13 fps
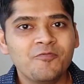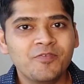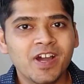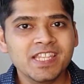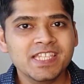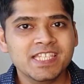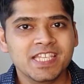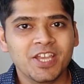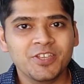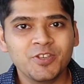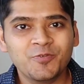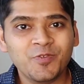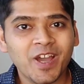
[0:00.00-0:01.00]
Once
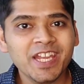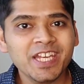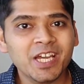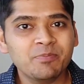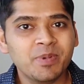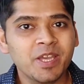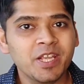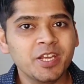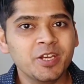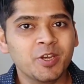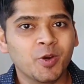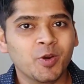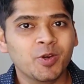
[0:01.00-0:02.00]
you find a
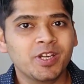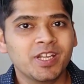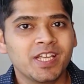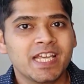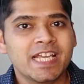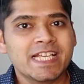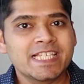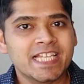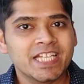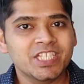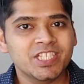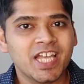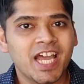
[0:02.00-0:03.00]
parent node
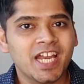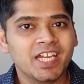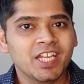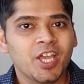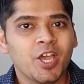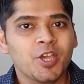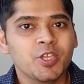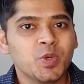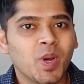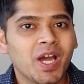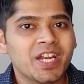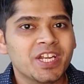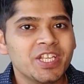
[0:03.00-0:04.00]
such that you
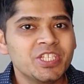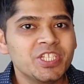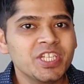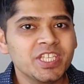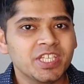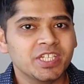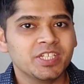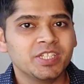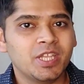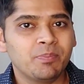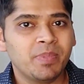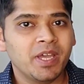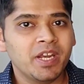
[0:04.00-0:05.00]
are reaching
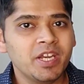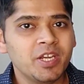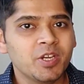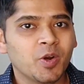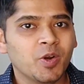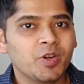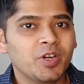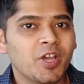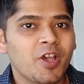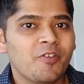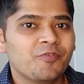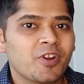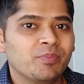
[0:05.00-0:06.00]
the parent node
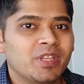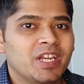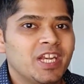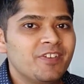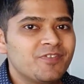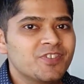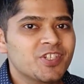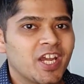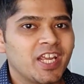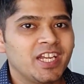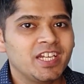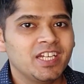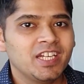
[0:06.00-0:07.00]
from the left
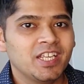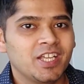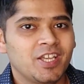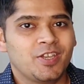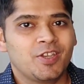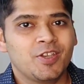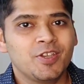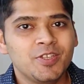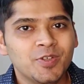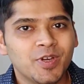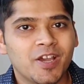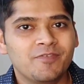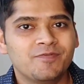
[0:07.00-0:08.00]
child,
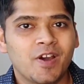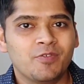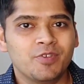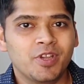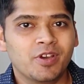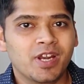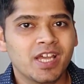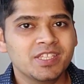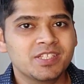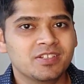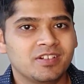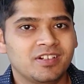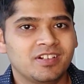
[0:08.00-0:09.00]
you have found your
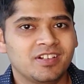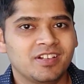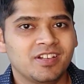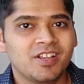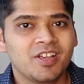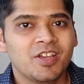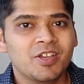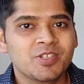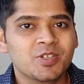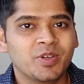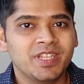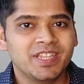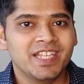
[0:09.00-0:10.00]
answer.
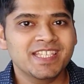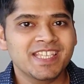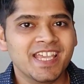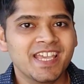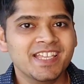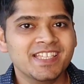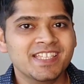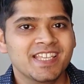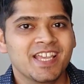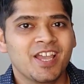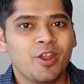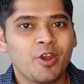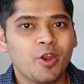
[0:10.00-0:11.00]
So in this
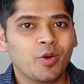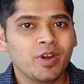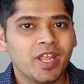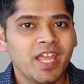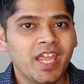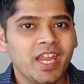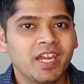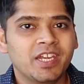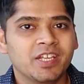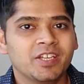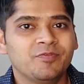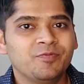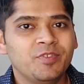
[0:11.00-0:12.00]
case, node
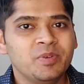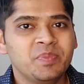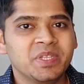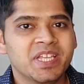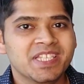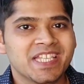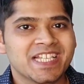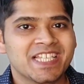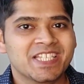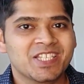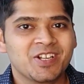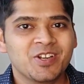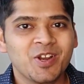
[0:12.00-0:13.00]
8 will be the
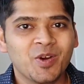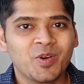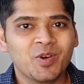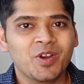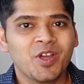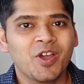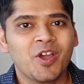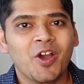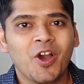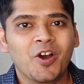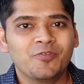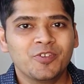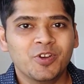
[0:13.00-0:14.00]
successor node
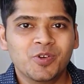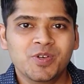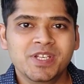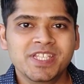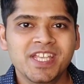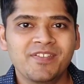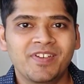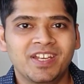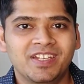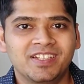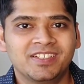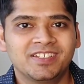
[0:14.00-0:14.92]
of node 7.